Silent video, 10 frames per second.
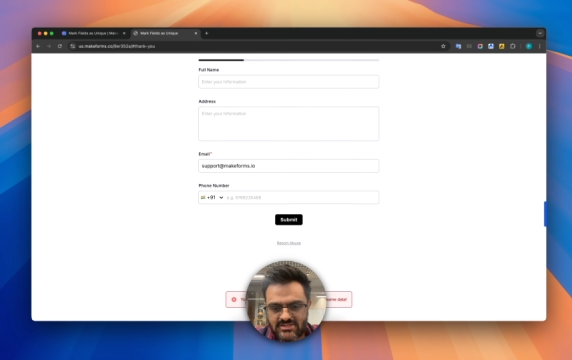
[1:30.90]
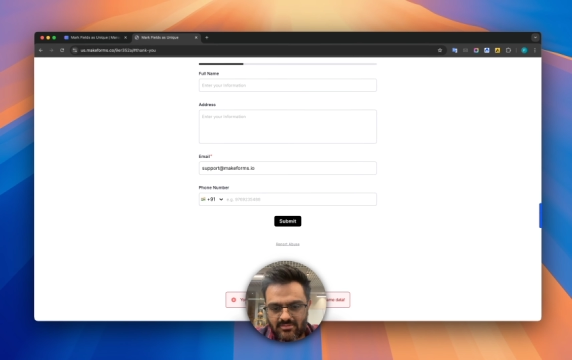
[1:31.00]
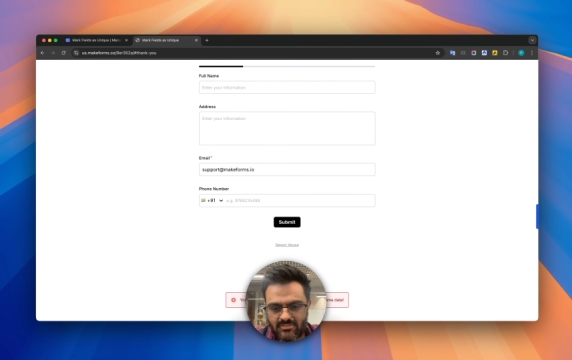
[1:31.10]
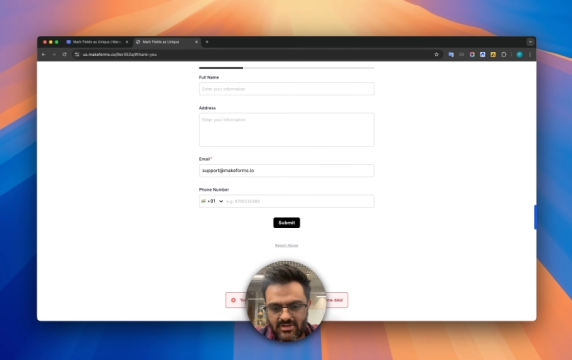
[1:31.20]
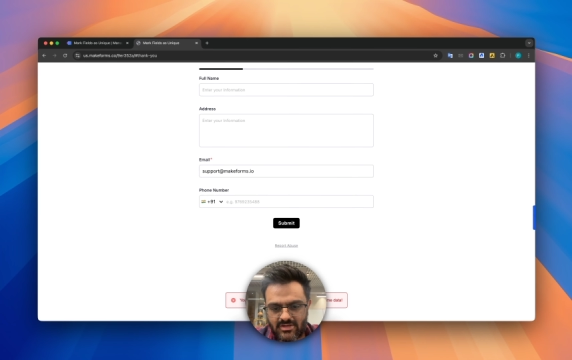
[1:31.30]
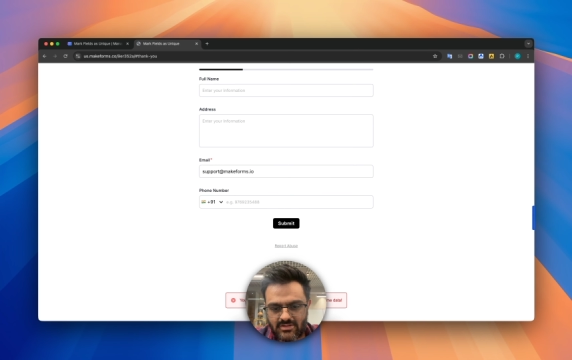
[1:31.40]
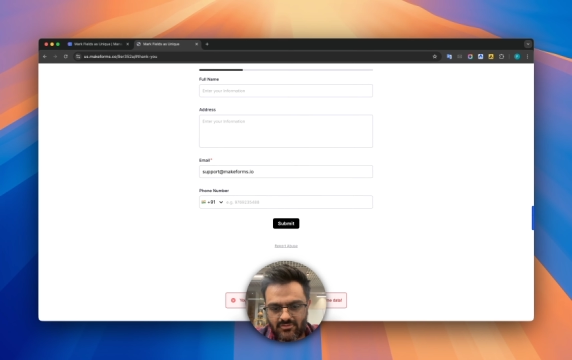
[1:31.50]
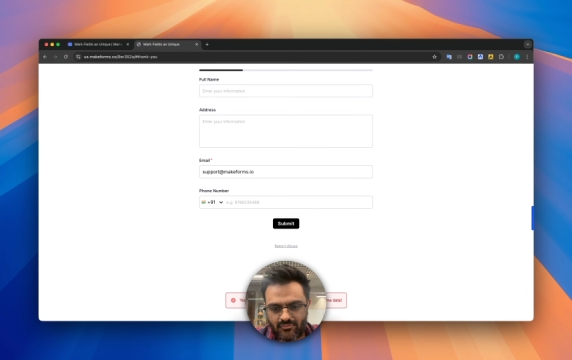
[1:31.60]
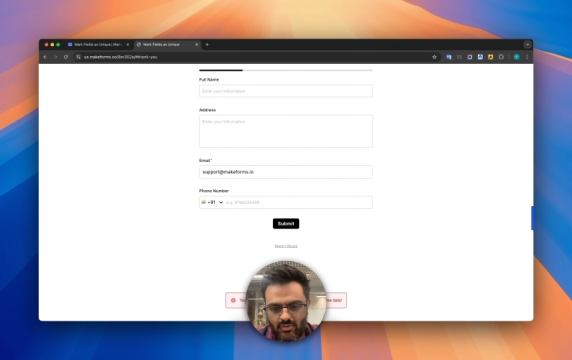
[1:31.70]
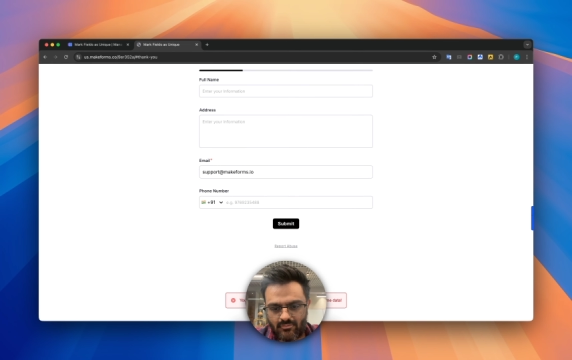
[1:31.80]
submitted the
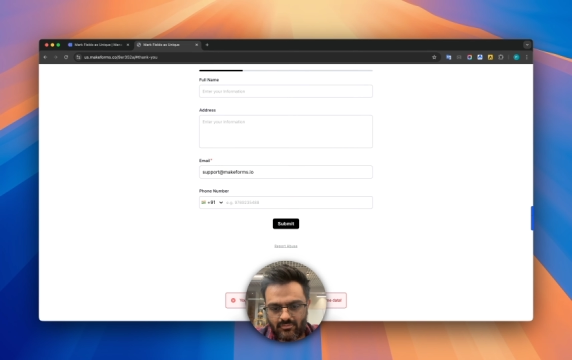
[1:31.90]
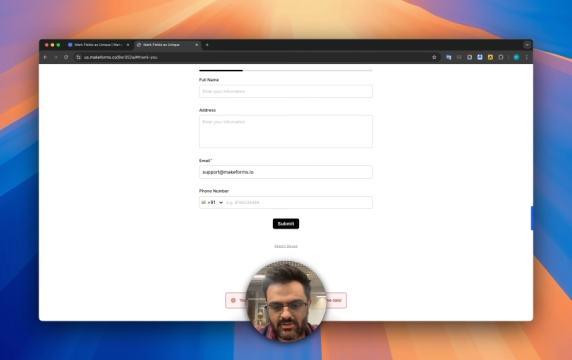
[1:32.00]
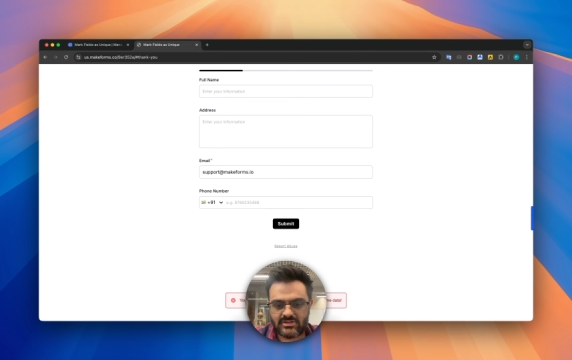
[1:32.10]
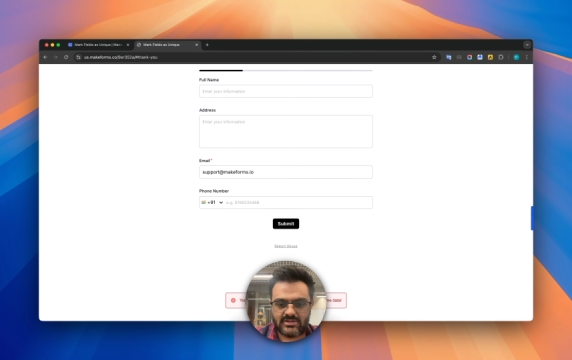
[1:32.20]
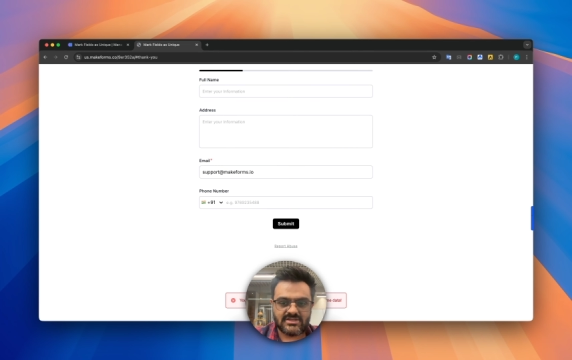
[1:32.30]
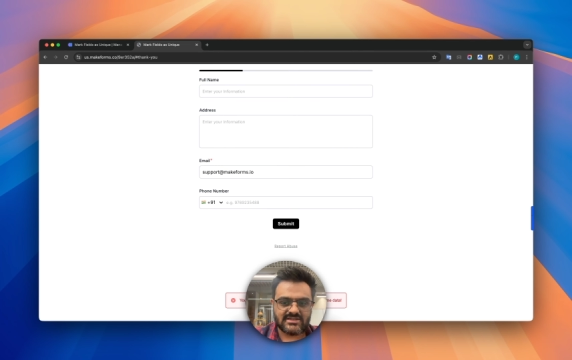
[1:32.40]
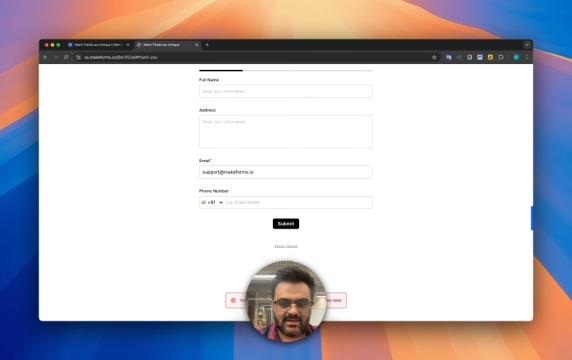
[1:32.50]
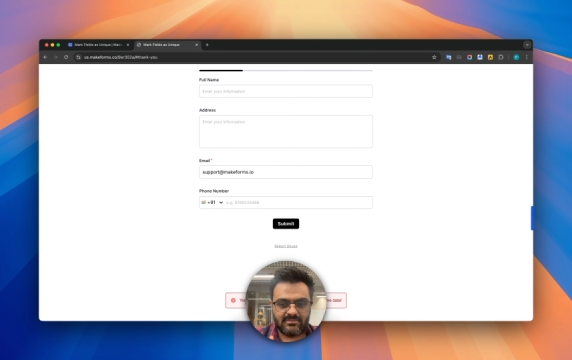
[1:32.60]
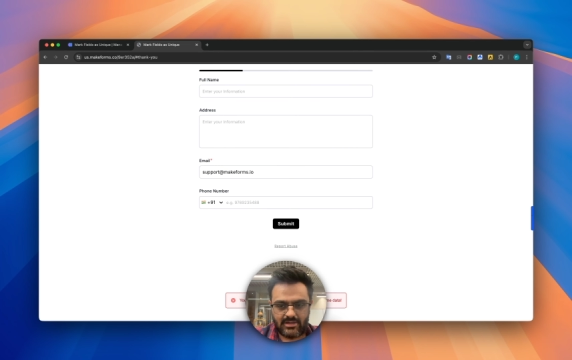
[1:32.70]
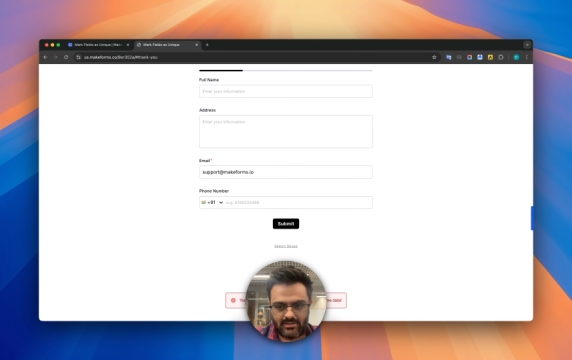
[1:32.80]
form with the
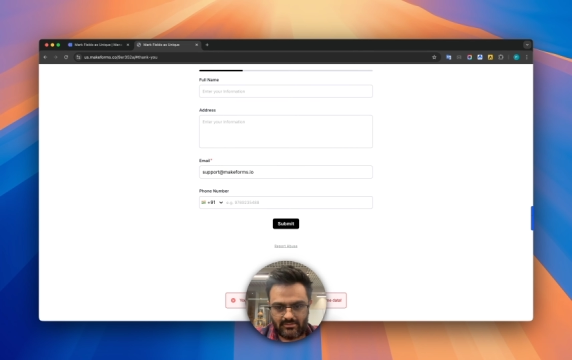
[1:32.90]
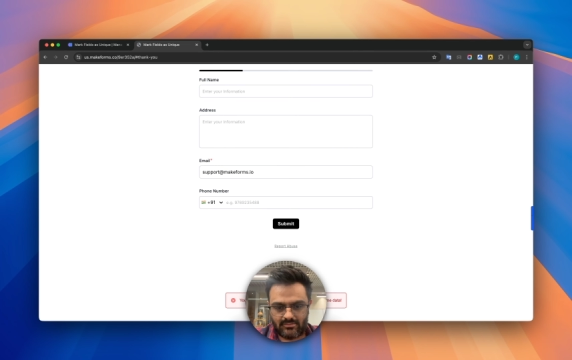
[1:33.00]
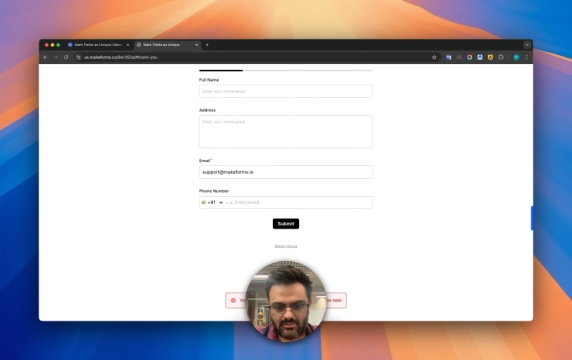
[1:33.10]
same data.